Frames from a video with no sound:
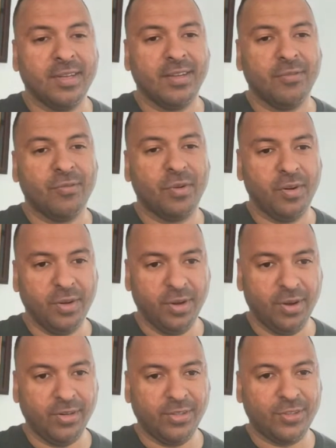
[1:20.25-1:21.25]
very
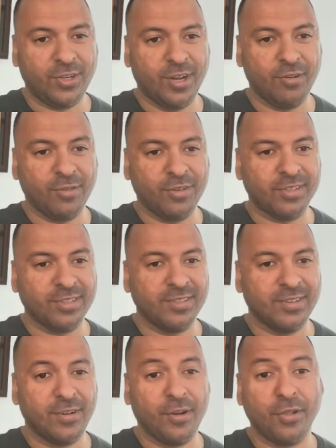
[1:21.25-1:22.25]
hard to cover
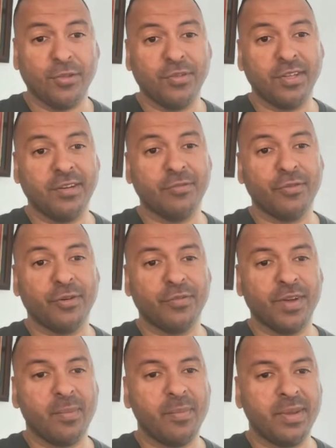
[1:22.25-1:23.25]
all of it in
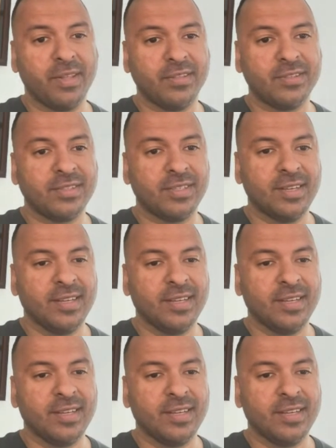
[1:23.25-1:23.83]
45 minutes.